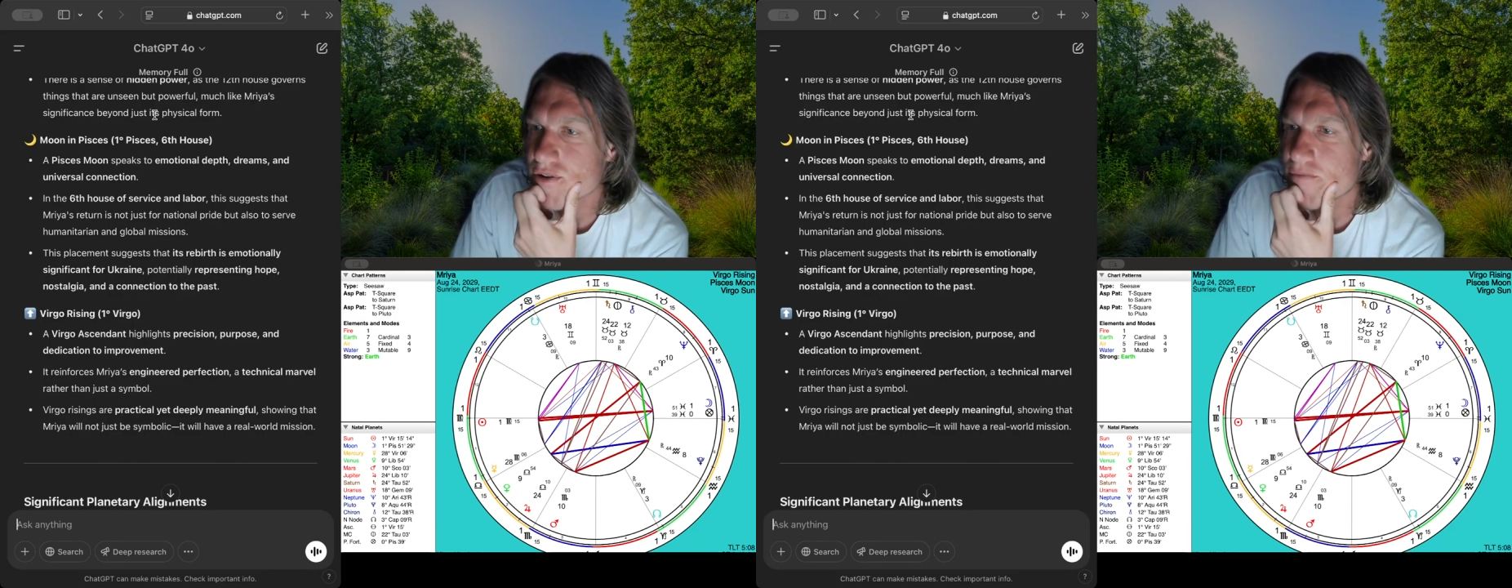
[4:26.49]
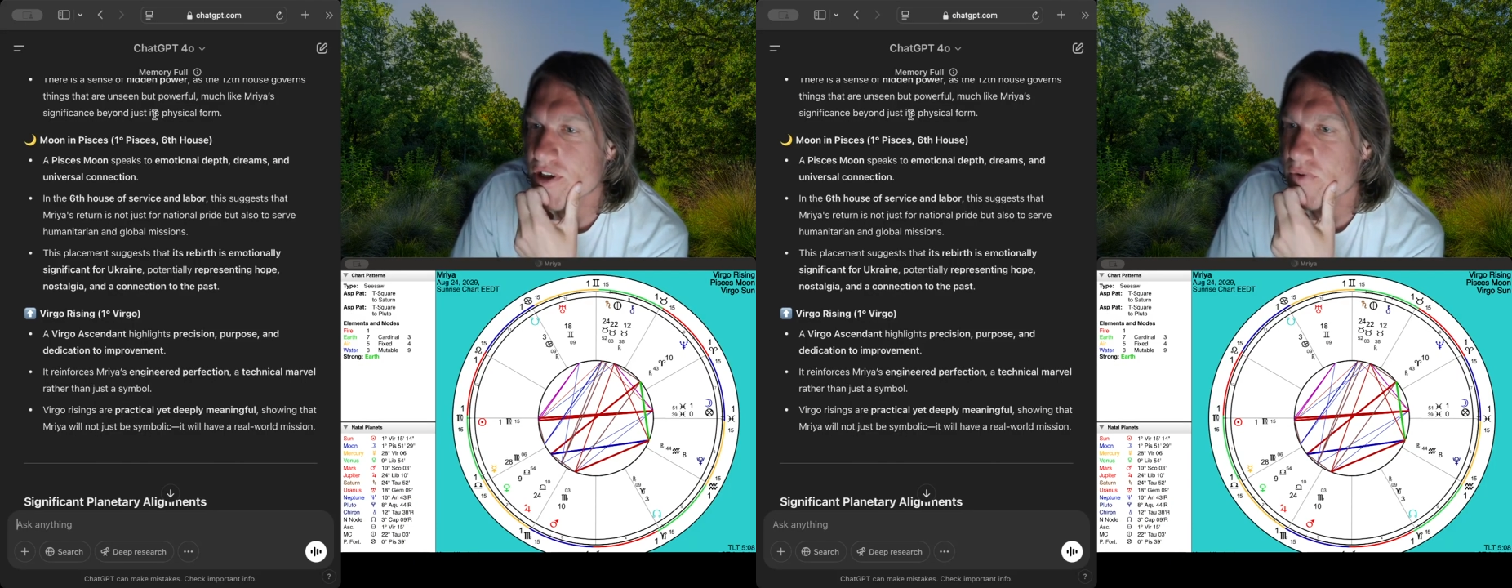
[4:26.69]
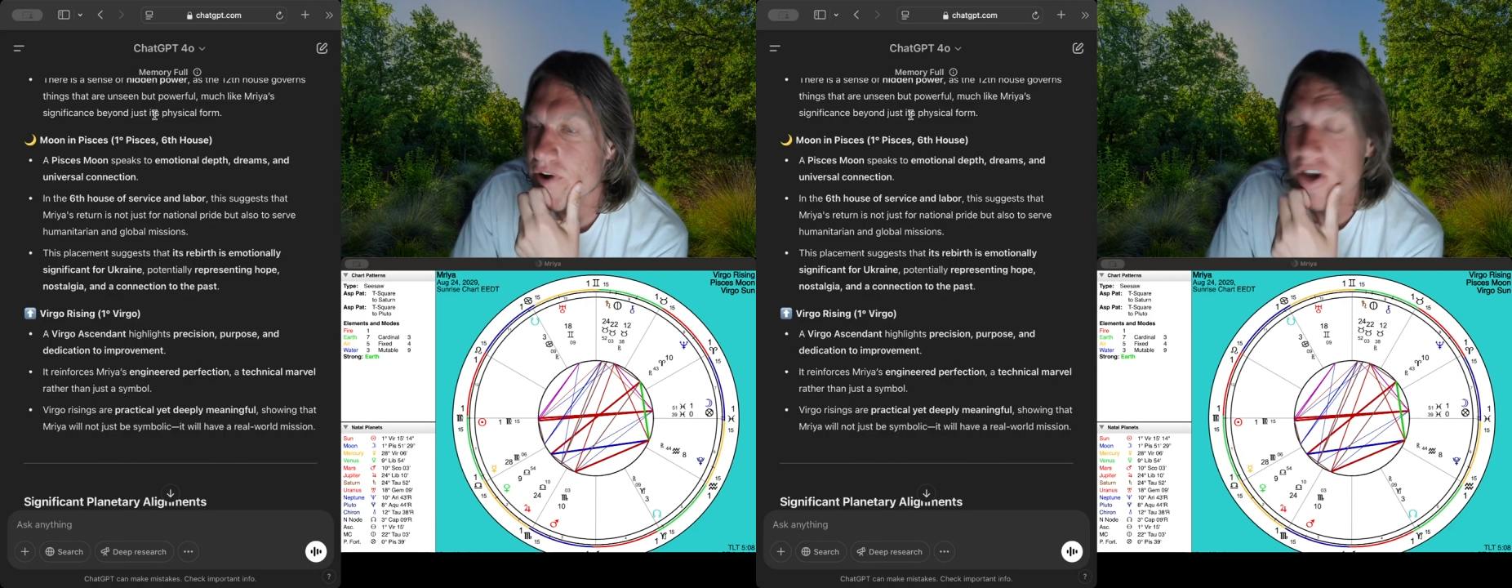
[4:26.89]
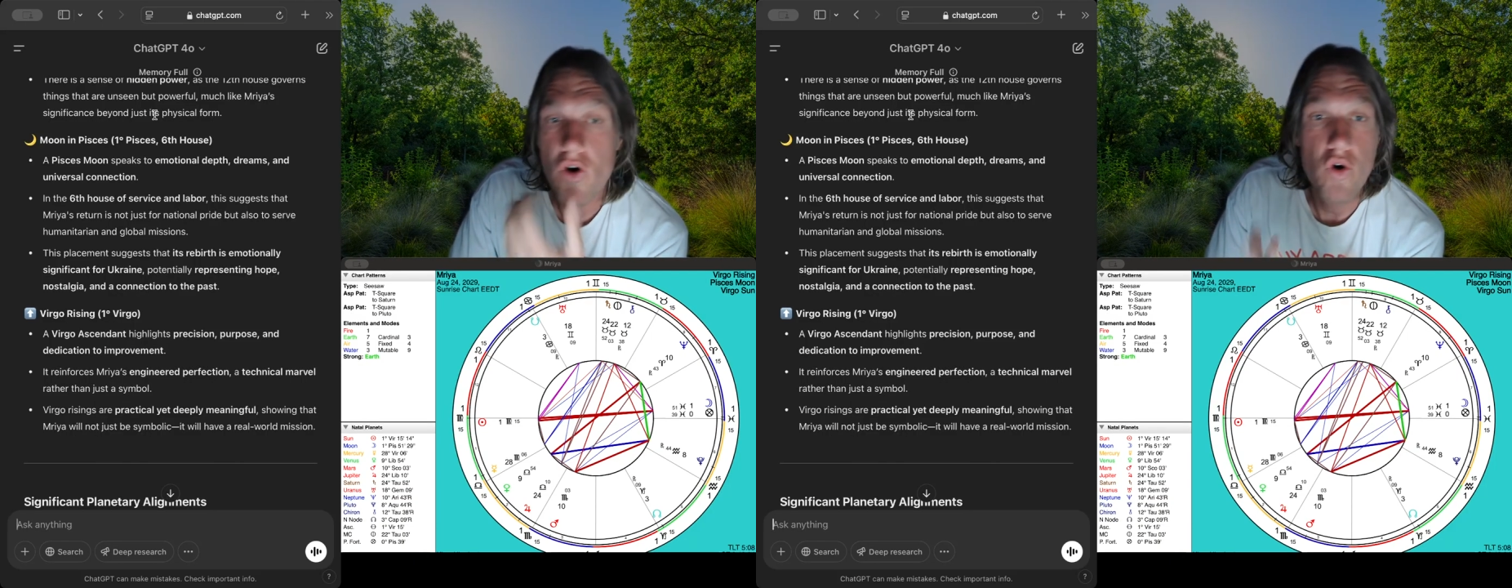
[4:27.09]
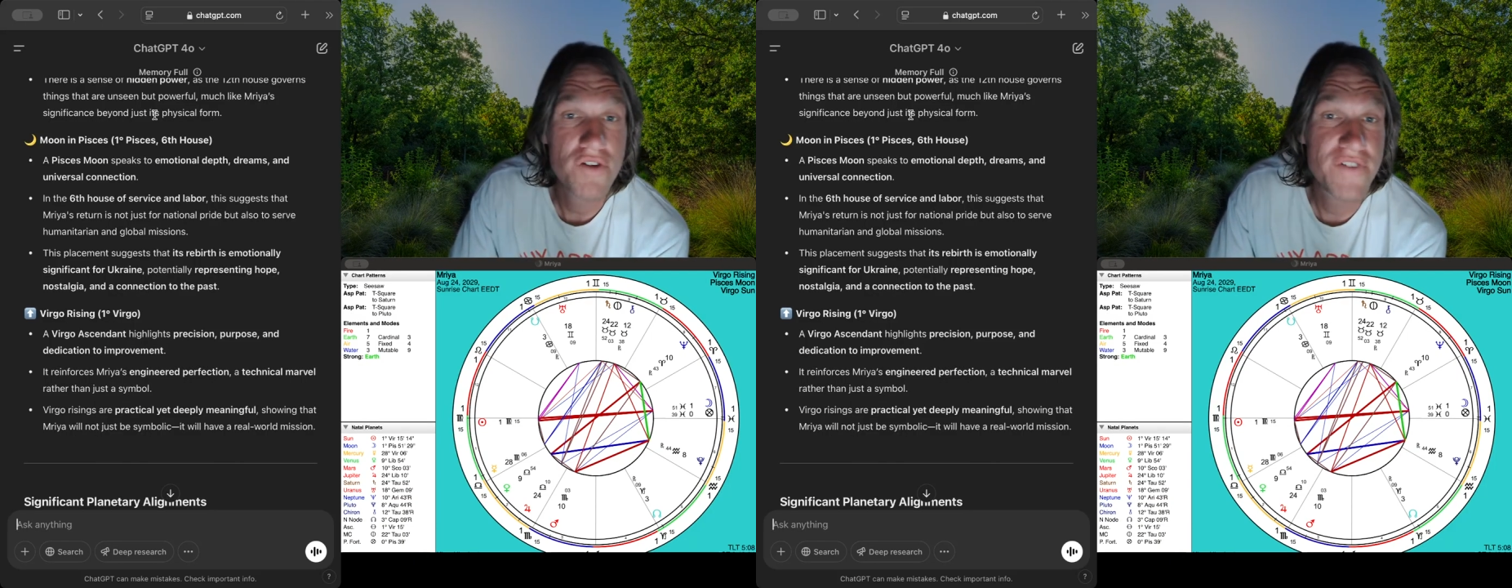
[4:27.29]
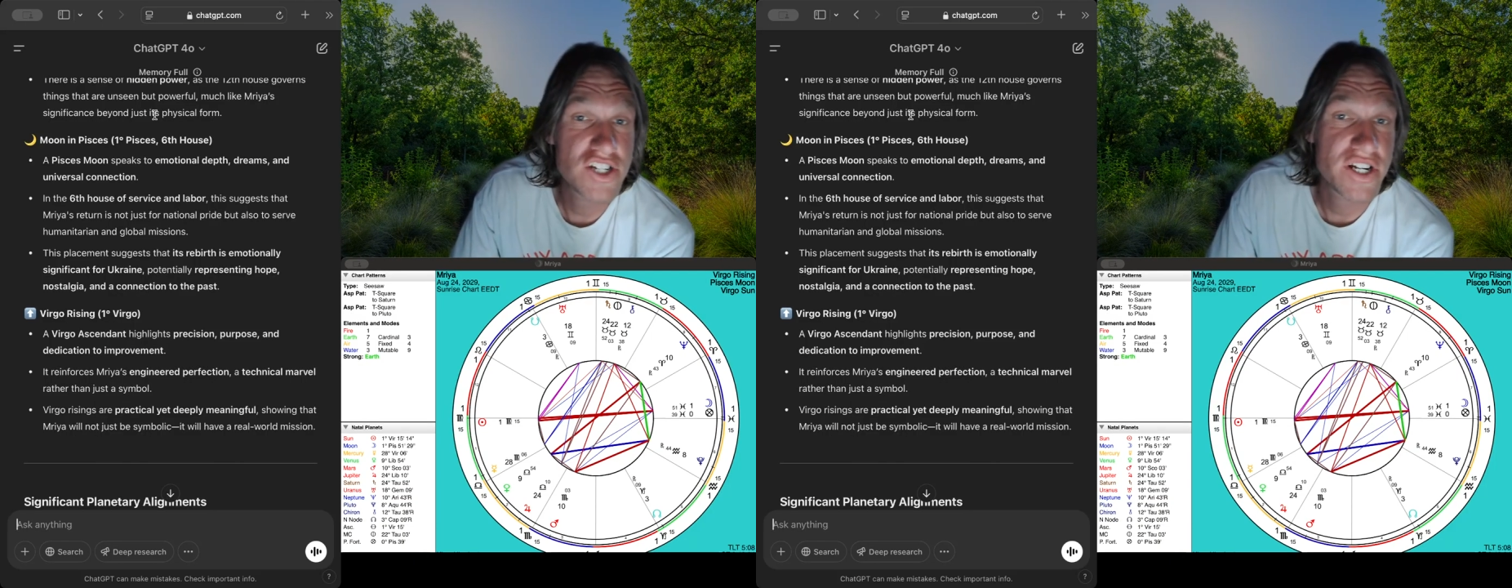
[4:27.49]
by the way, or vision.